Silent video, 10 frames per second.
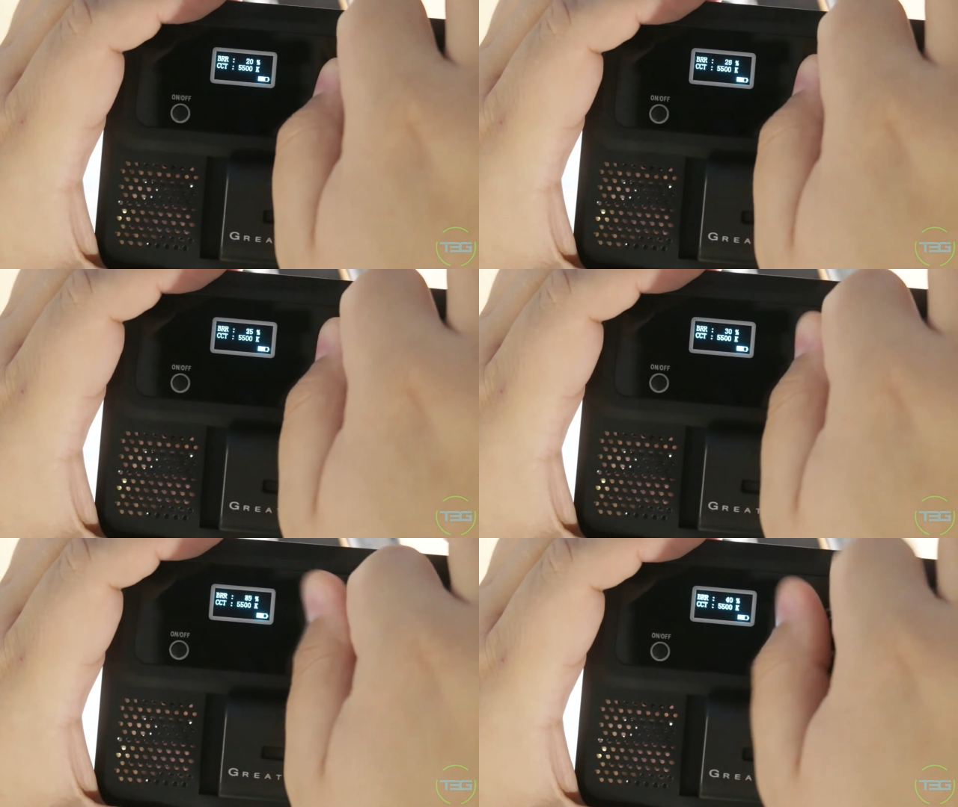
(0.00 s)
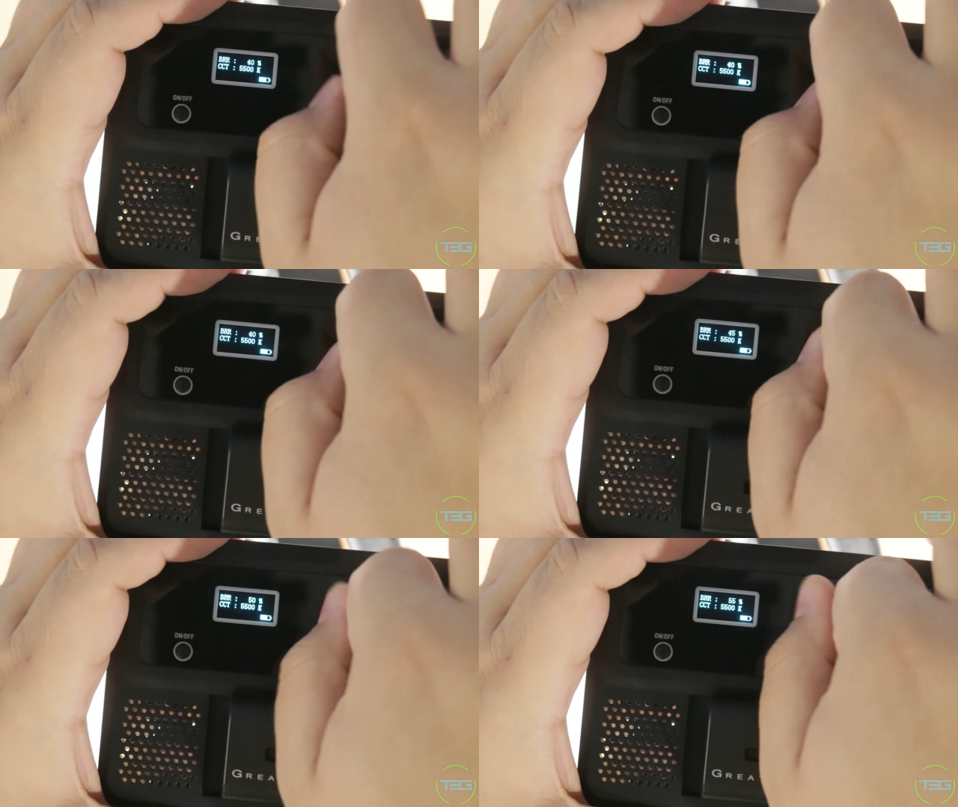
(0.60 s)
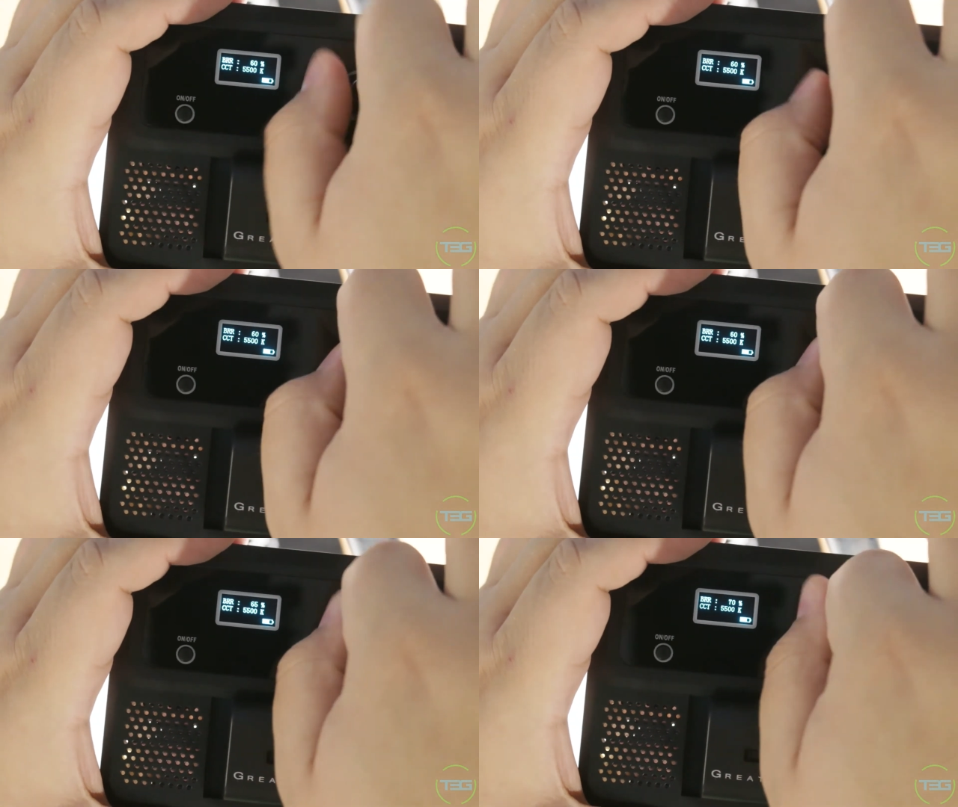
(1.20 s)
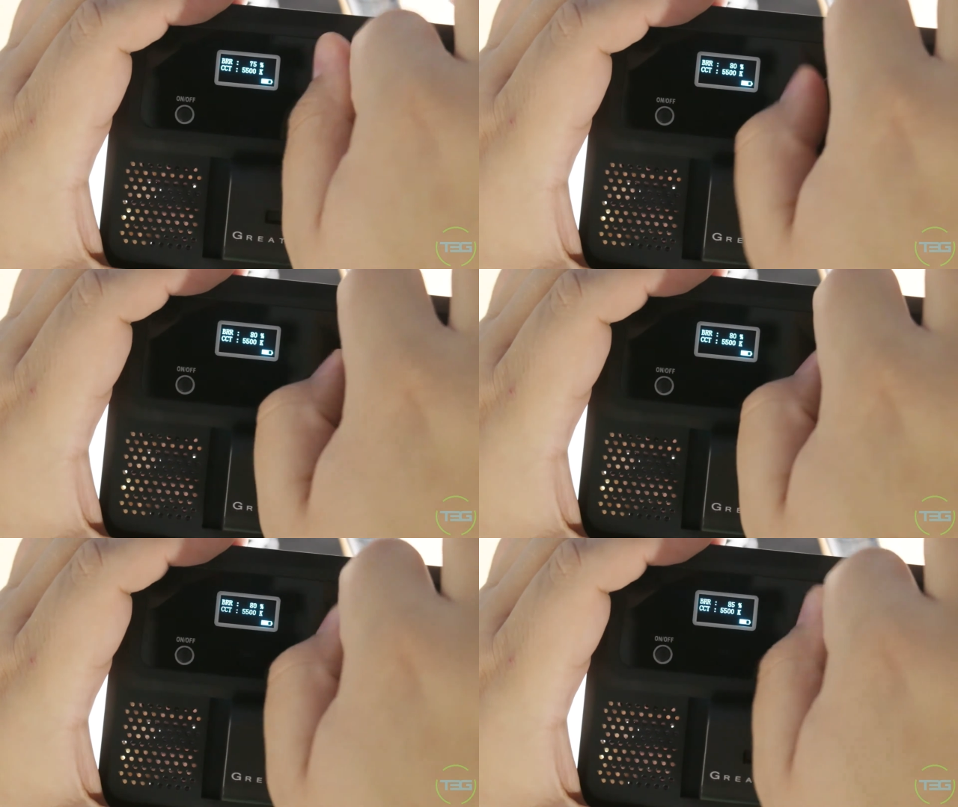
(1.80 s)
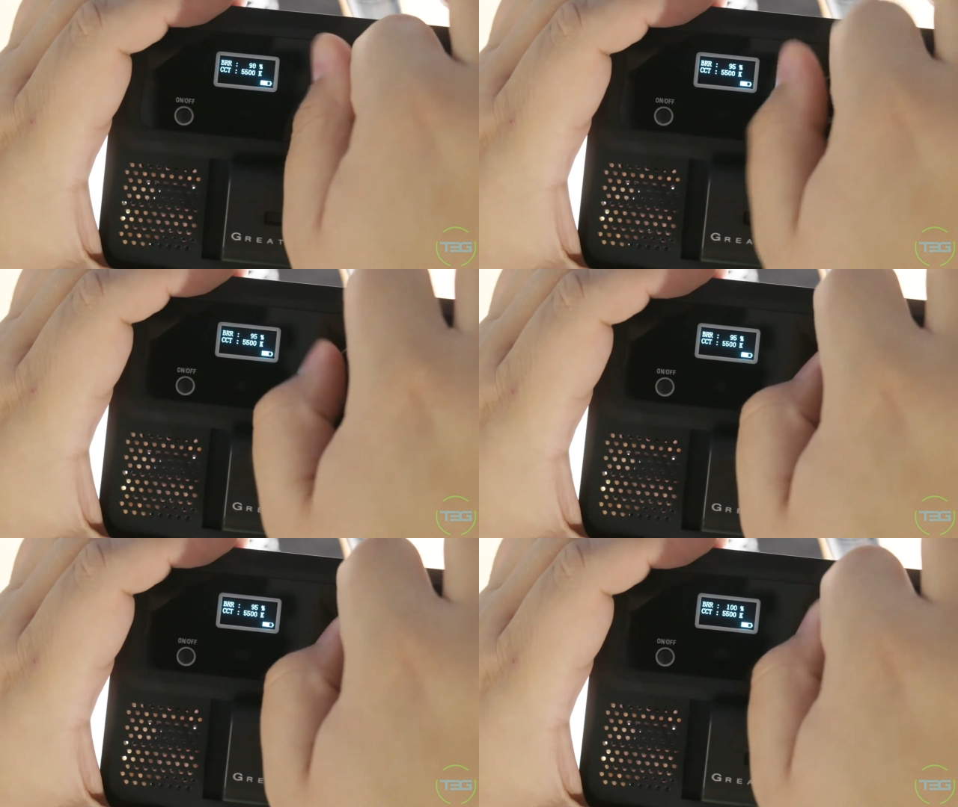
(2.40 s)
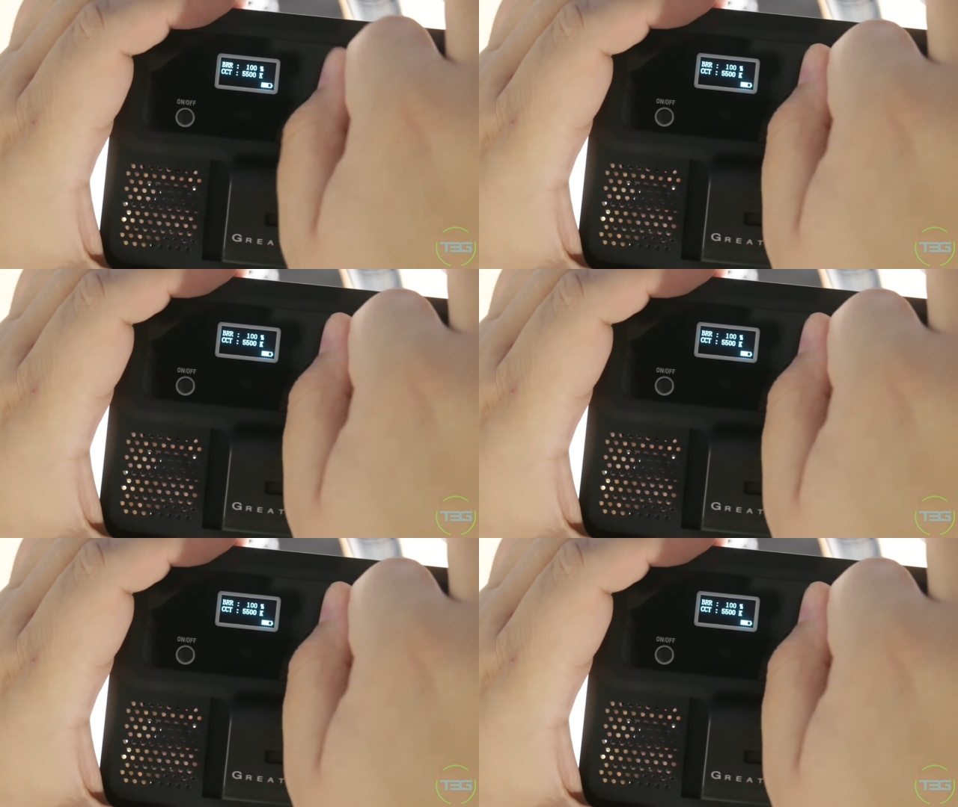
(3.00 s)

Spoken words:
[unreadable: no face in view]